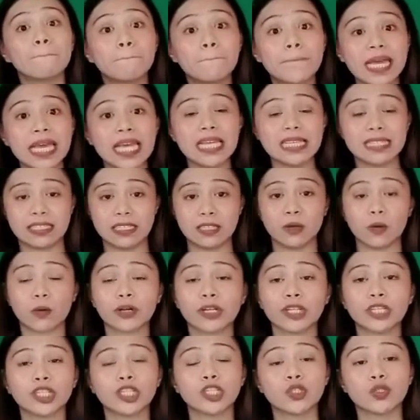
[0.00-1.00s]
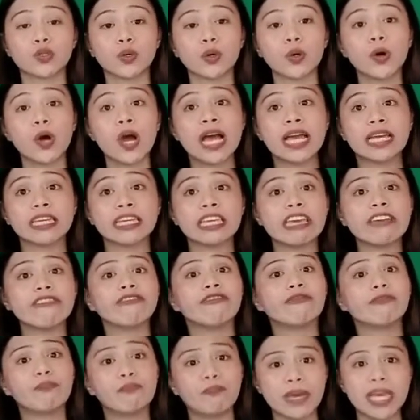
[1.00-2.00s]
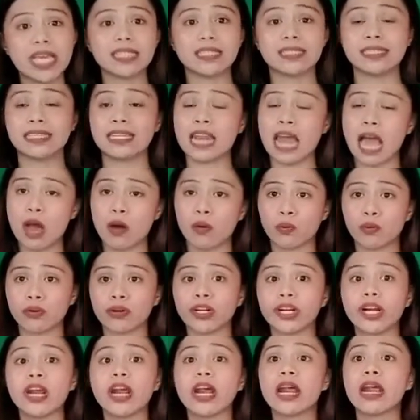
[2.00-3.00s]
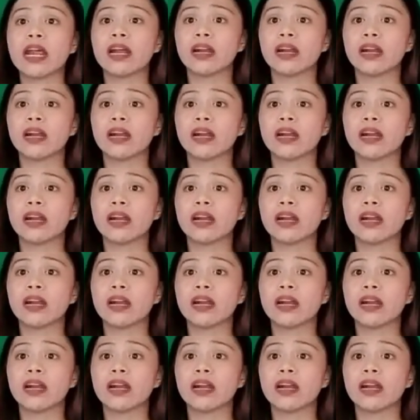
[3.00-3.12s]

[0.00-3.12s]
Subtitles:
peace, in order to give peace in our